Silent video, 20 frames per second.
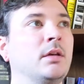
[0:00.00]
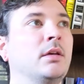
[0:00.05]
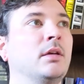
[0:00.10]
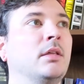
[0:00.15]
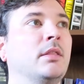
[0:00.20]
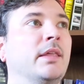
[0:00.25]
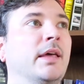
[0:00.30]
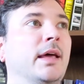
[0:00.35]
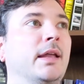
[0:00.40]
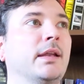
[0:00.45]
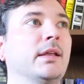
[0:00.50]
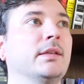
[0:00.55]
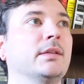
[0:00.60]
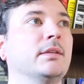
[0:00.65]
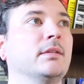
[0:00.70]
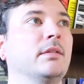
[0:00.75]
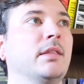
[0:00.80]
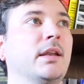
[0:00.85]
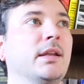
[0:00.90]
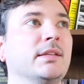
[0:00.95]
that
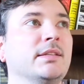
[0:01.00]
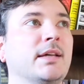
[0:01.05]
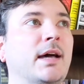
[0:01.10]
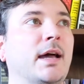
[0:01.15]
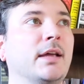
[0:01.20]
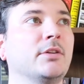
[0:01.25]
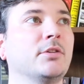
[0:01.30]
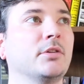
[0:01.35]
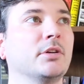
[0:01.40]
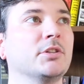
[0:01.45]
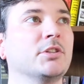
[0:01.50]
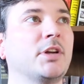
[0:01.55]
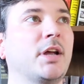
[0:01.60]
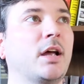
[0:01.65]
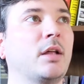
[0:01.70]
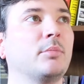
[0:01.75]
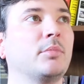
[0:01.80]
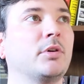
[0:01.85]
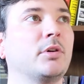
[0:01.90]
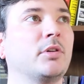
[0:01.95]
it died during
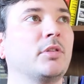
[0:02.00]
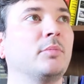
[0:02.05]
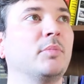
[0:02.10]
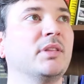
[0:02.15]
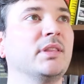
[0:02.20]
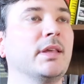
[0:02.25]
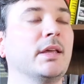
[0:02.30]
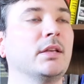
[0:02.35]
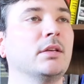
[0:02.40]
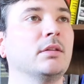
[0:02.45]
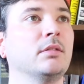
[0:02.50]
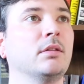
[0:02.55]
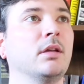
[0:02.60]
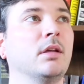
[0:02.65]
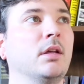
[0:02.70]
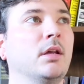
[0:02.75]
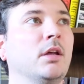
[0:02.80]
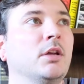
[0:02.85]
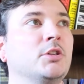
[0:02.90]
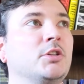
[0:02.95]
childbirth, but then
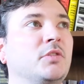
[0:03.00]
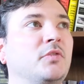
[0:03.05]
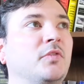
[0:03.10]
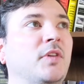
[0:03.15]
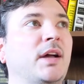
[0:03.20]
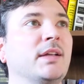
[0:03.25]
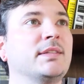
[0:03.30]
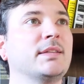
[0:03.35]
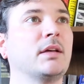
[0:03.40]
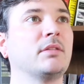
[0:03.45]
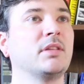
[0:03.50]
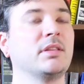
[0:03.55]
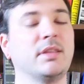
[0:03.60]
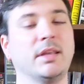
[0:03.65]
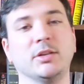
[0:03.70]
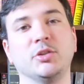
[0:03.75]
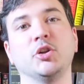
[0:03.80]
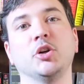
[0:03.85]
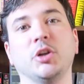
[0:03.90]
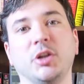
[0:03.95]
she finds out that they
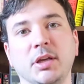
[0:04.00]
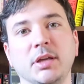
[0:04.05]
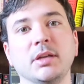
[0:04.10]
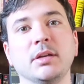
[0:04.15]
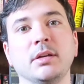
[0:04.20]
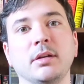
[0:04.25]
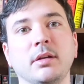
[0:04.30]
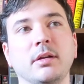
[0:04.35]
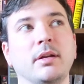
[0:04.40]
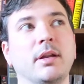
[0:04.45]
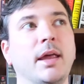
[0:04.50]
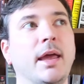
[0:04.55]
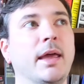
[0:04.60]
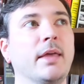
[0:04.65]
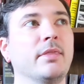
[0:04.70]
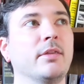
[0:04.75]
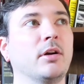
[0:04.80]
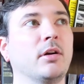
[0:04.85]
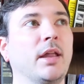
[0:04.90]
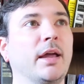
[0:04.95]
took it
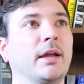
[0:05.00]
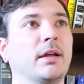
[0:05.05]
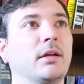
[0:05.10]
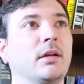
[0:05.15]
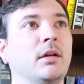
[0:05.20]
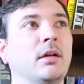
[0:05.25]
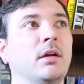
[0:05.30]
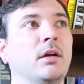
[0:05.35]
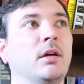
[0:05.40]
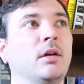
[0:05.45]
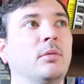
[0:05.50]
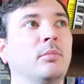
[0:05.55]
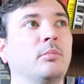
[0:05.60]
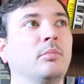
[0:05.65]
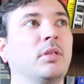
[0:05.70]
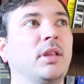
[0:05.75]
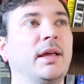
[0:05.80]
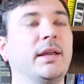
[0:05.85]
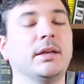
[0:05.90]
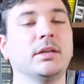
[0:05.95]
and they're like
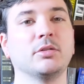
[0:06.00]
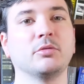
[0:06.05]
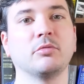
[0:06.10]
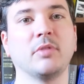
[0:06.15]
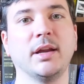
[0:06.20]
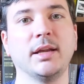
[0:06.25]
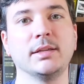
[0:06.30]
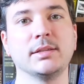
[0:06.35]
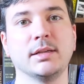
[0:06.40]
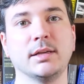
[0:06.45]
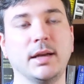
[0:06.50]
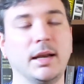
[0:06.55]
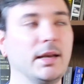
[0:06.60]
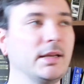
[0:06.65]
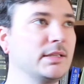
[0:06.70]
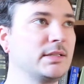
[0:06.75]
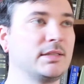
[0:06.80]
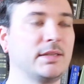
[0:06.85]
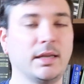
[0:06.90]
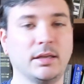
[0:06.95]
planning to raise it, and
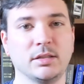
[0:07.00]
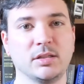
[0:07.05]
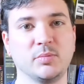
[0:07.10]
it's Satan's